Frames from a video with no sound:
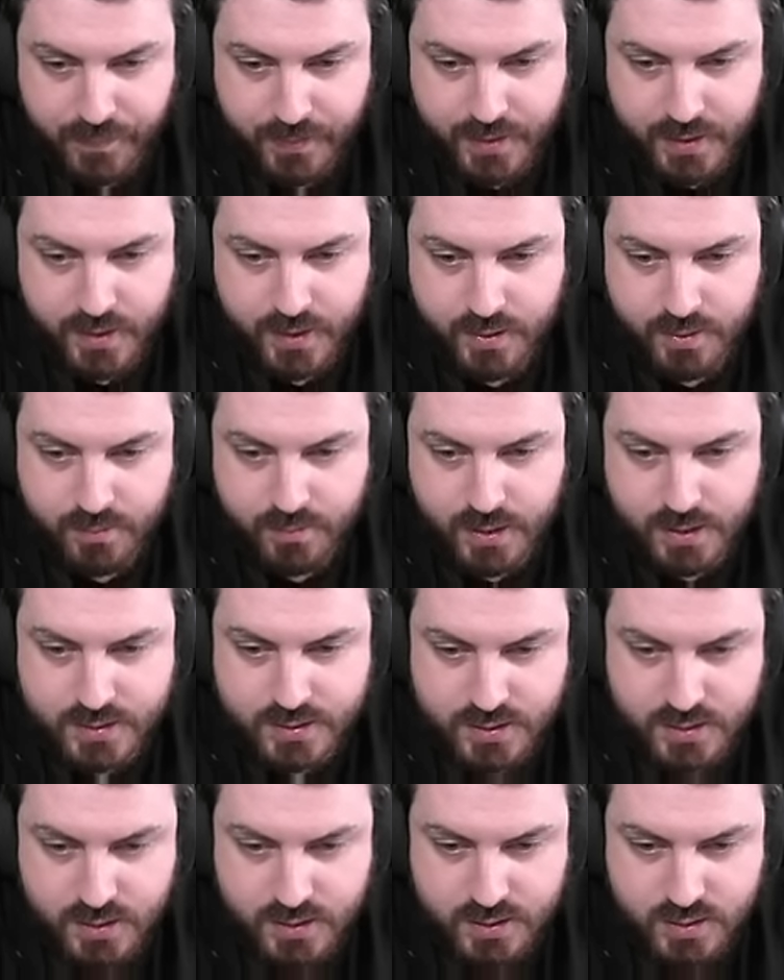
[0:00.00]
Um, I
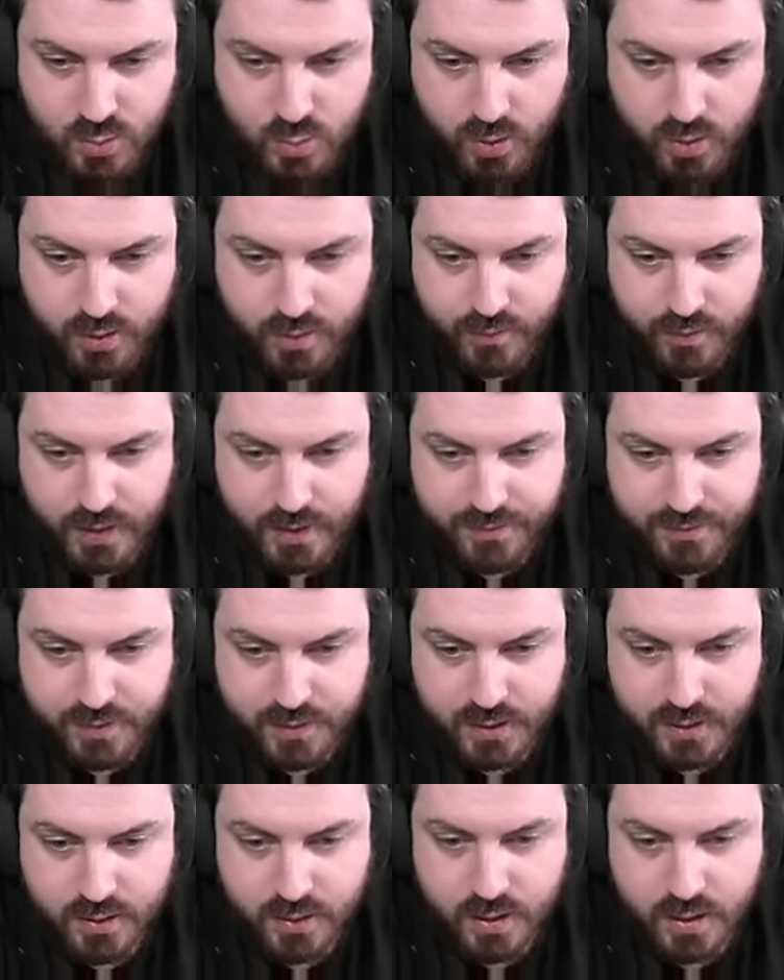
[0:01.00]
see it as a quality of life
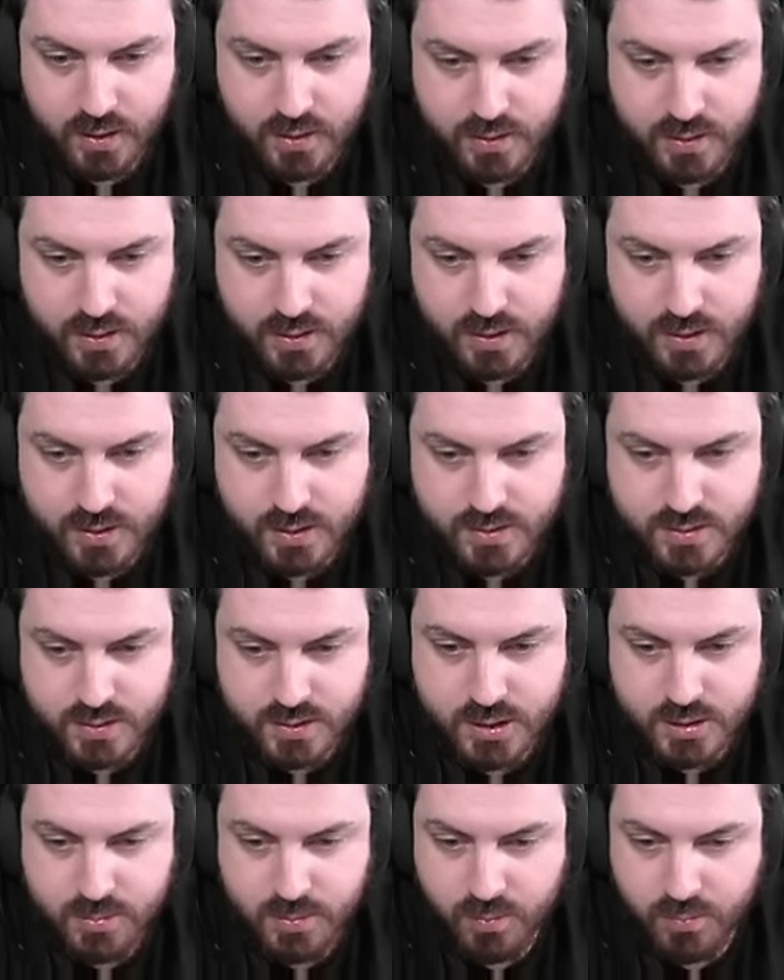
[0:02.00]
thing. Do, it doesn't
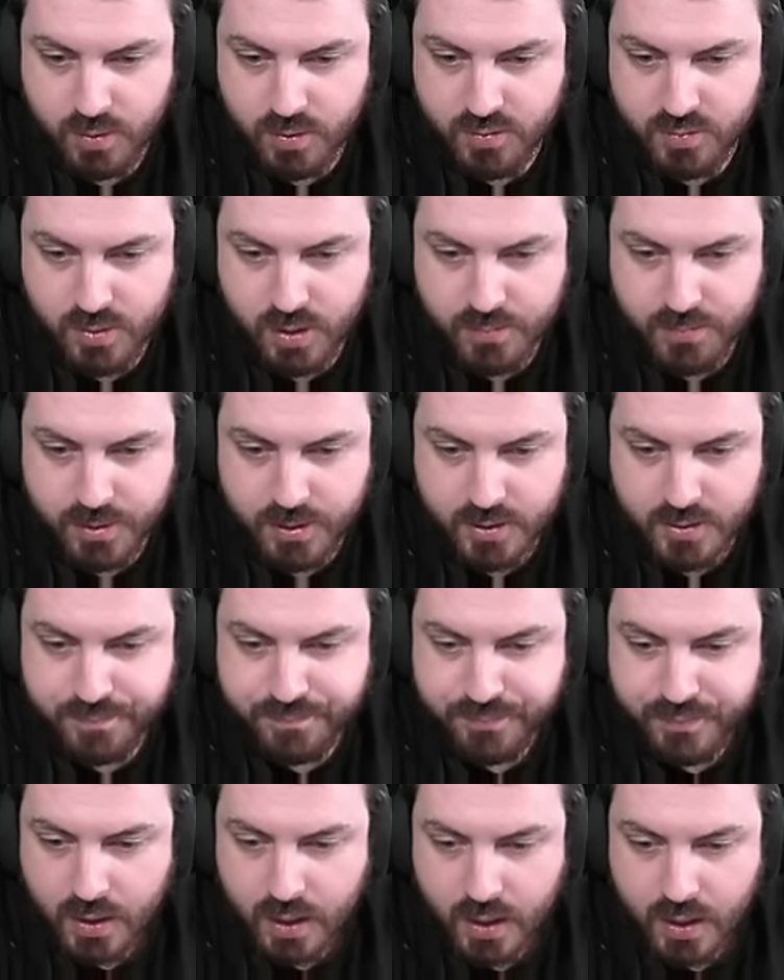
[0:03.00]
need to be removed, in my
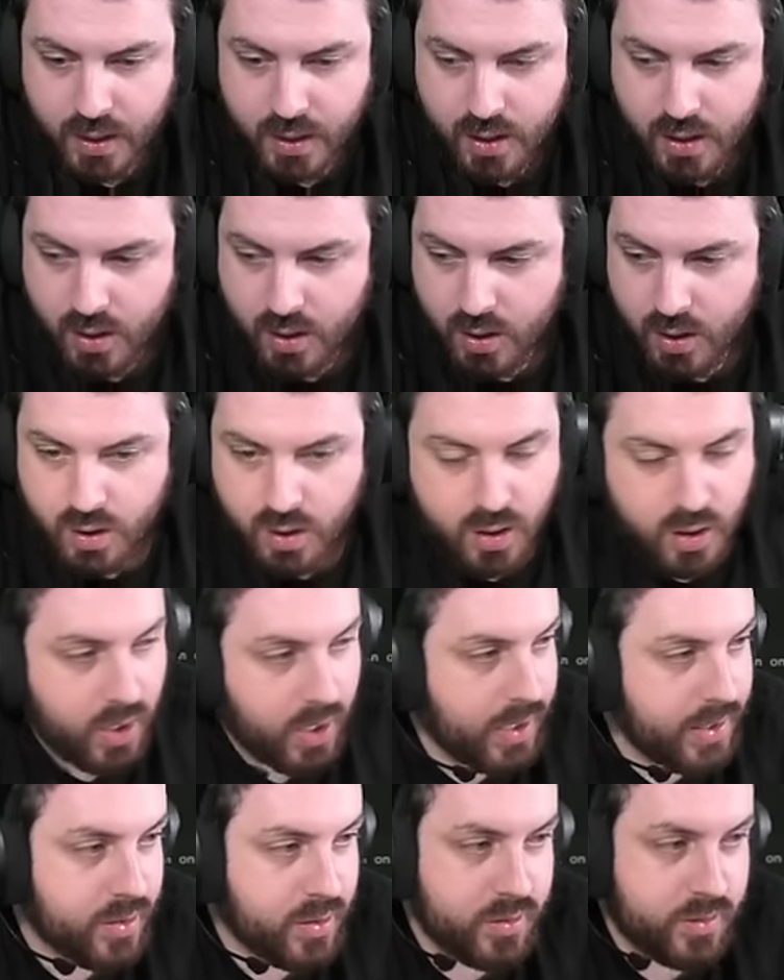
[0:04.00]
opinion.
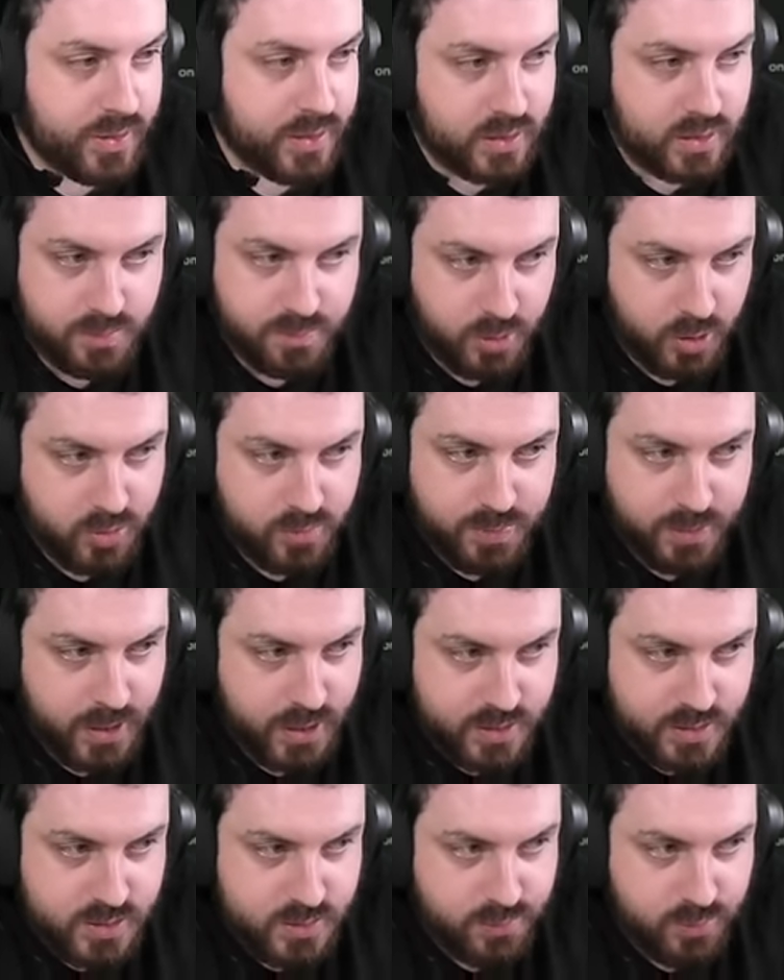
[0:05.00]
I don't think the bottom
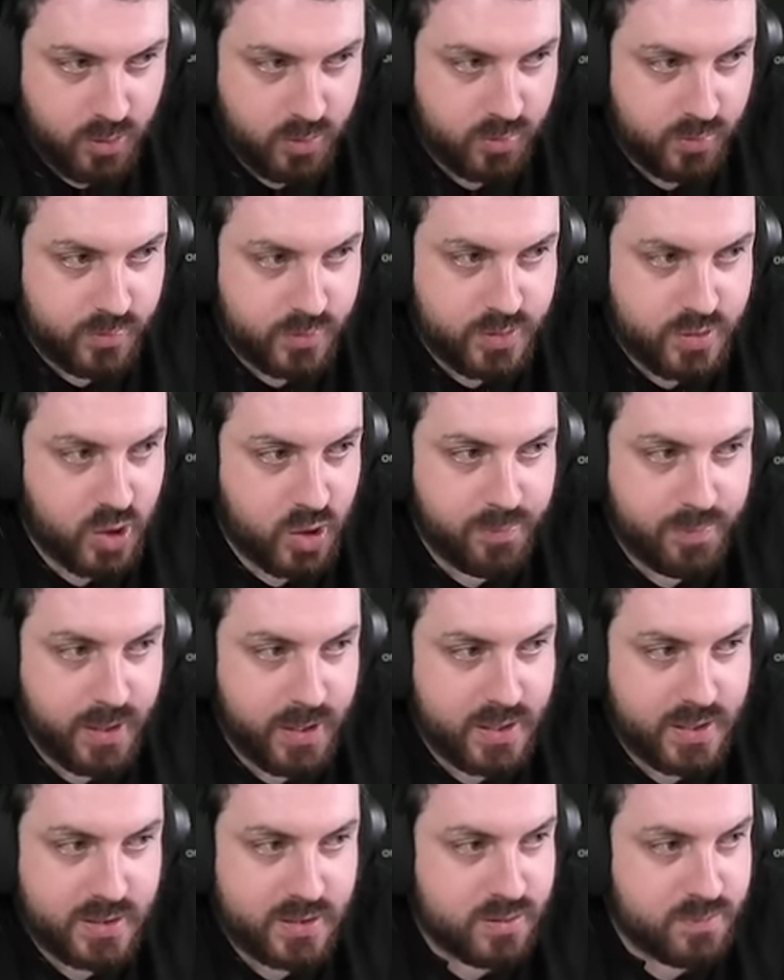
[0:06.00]
part is a problem. The top
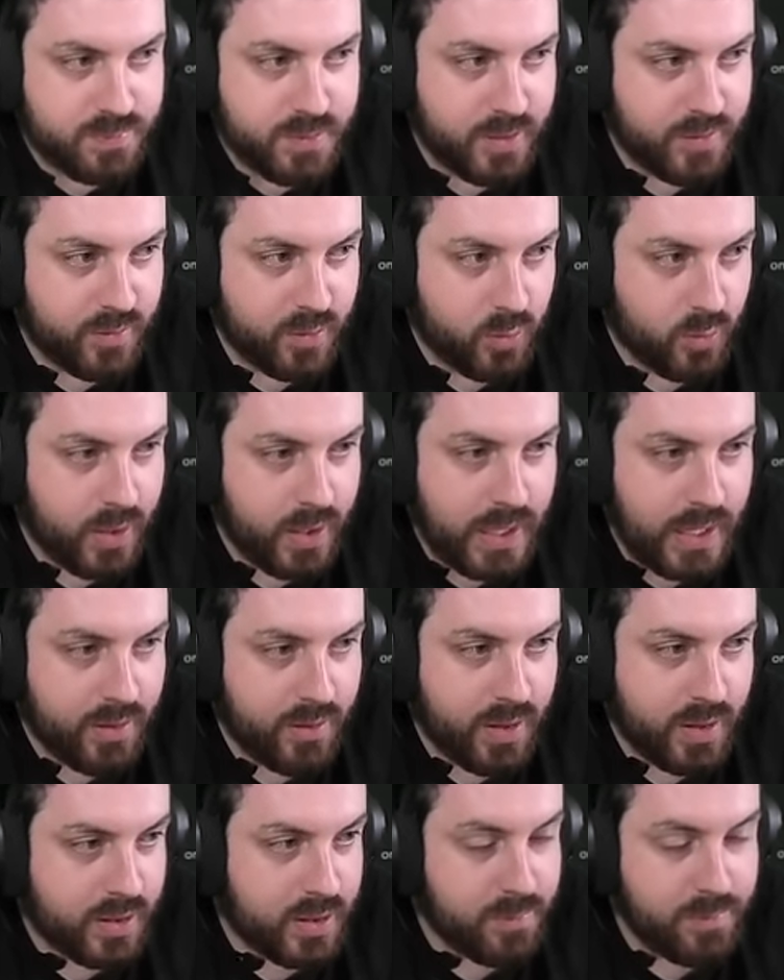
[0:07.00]
part, bit of a grey
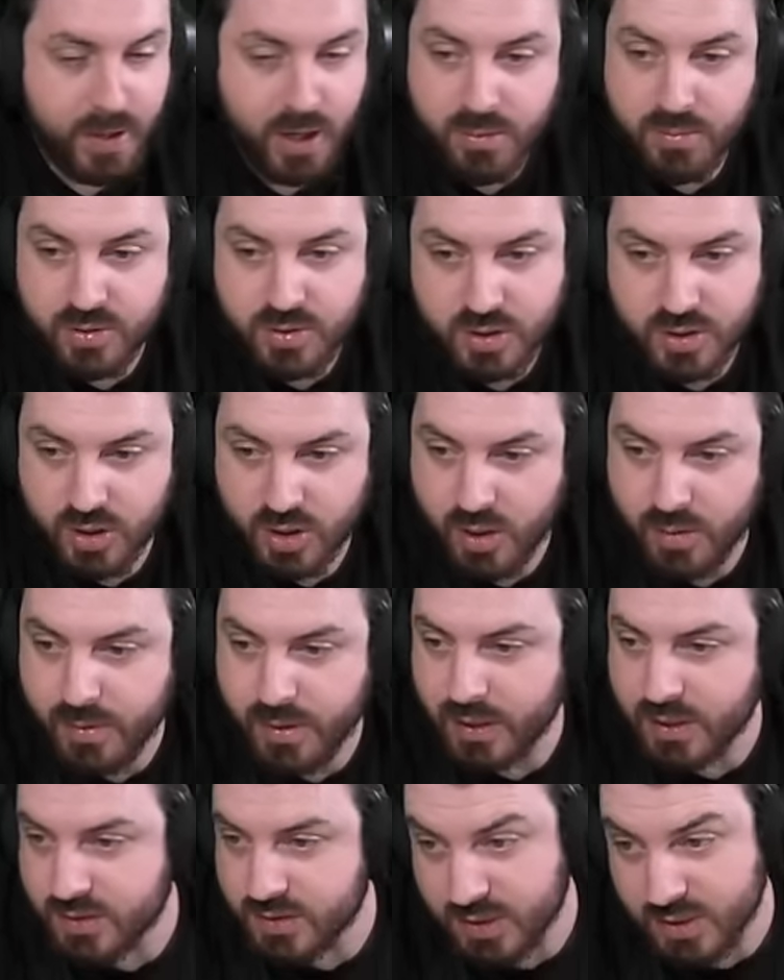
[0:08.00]
area, comparable to the No
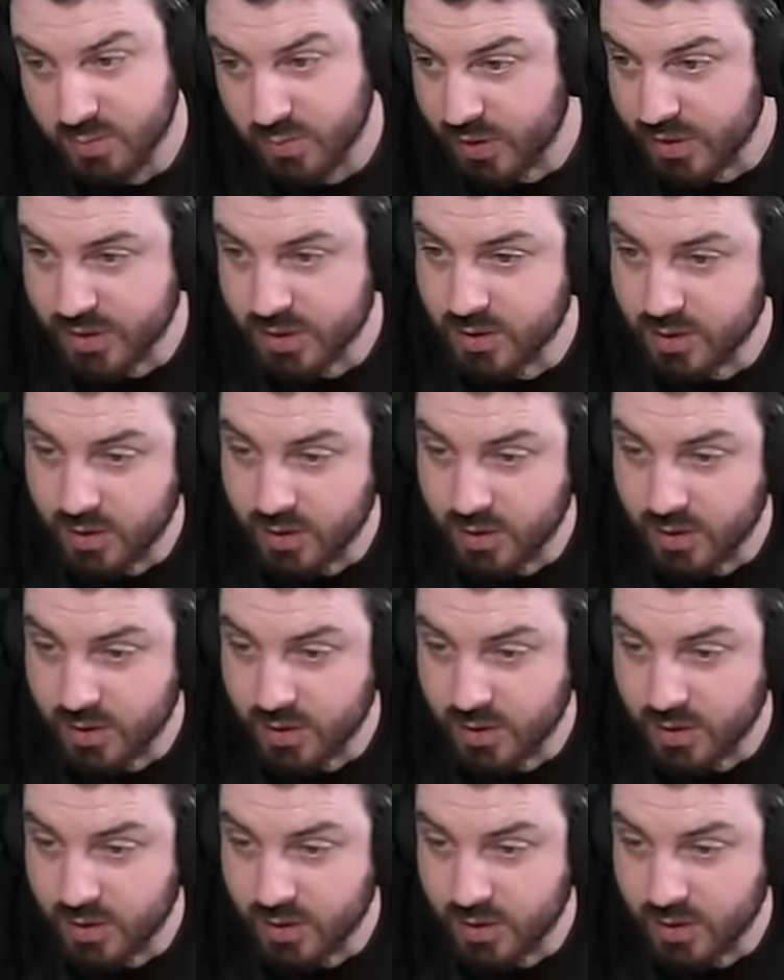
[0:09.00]
Monkey situation.